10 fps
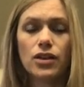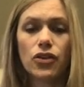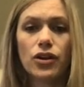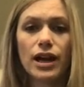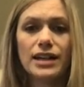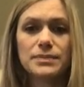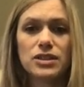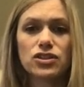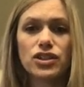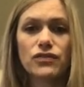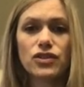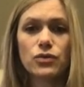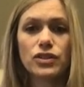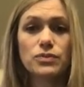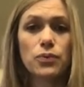there has been a shift
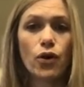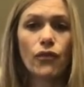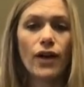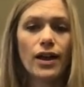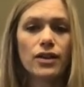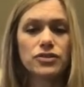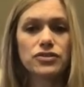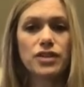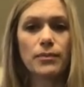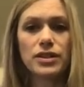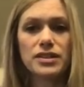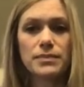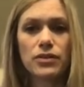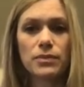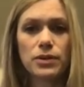towards profiles or summaries
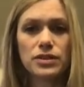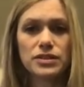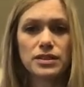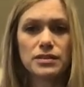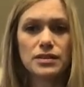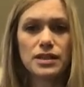about the person.